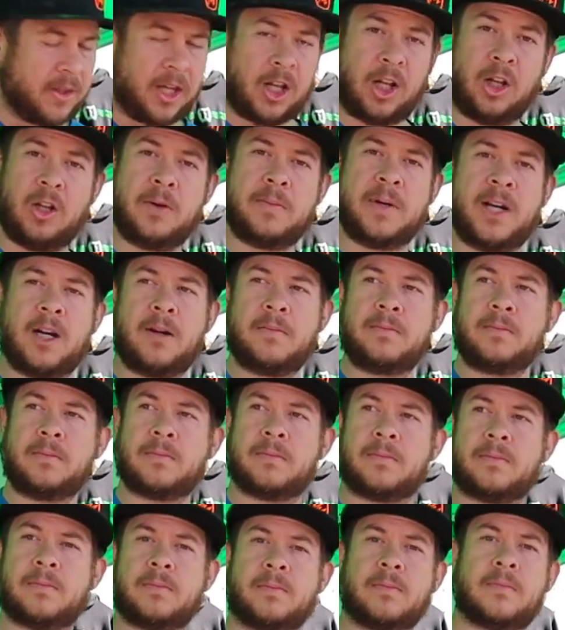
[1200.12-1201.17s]
the aluminum,
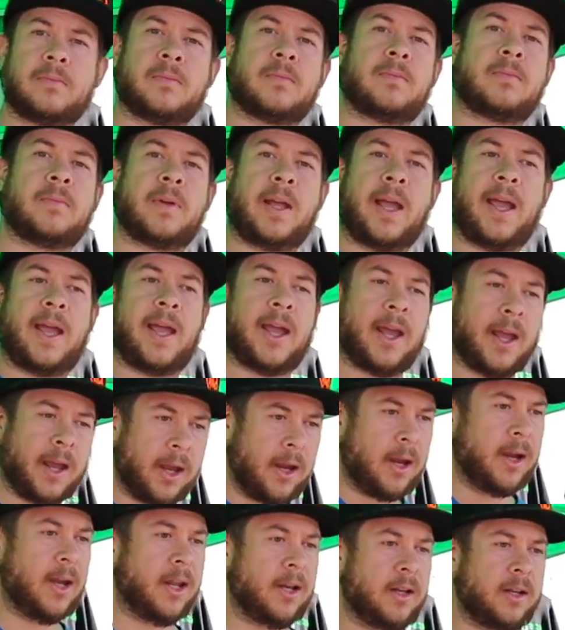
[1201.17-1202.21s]

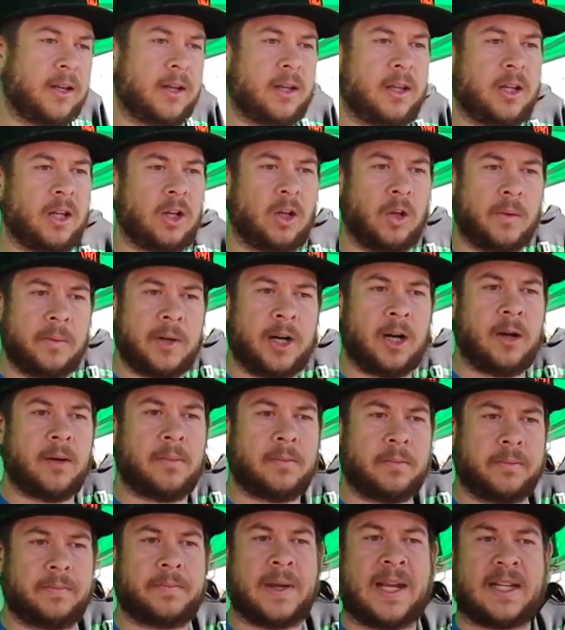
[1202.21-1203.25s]
and the
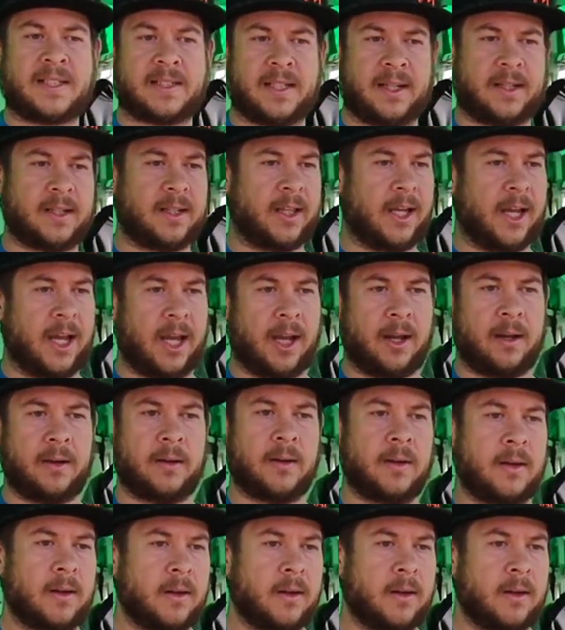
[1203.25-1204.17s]
aluminum basically